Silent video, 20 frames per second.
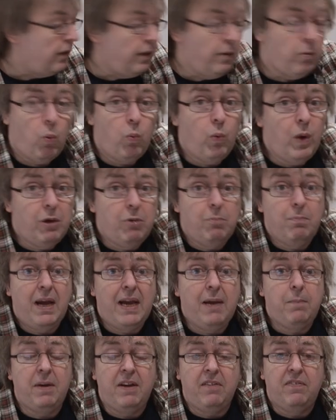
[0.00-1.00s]
Well,
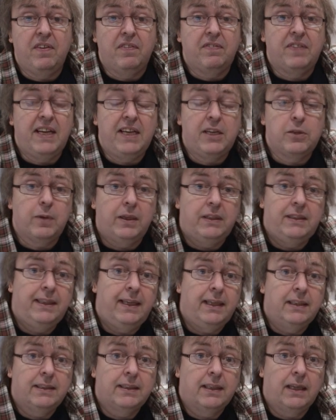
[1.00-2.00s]
maybe 15, 20
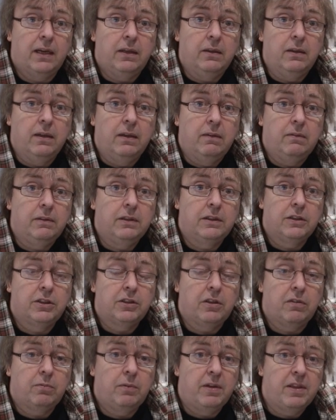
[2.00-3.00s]
years ago with
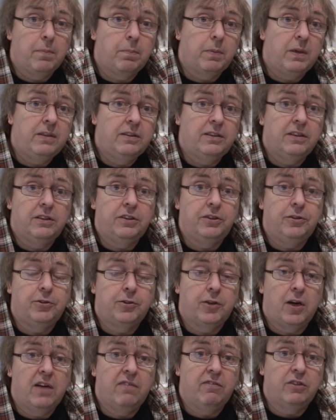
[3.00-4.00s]
the printers and
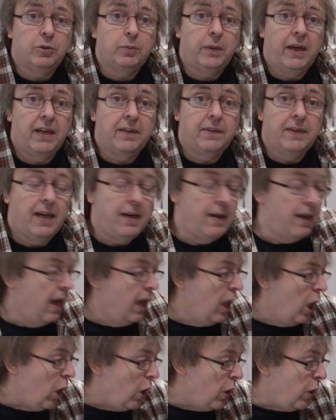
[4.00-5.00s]
drivers we had then.
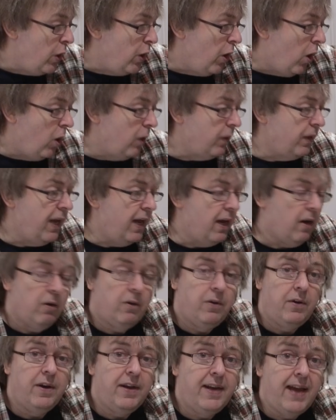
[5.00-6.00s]
Not now.
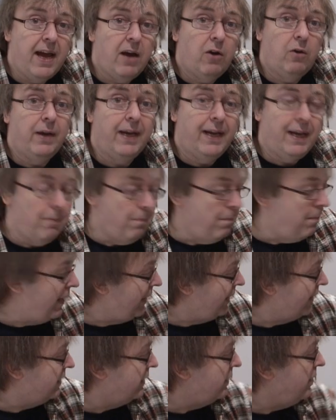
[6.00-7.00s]
Now it
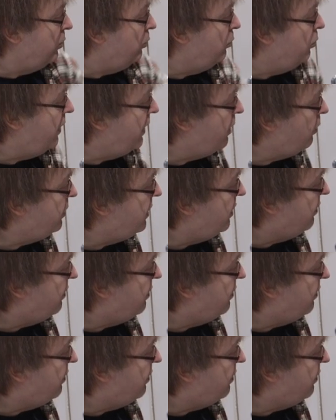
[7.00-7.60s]
makes no real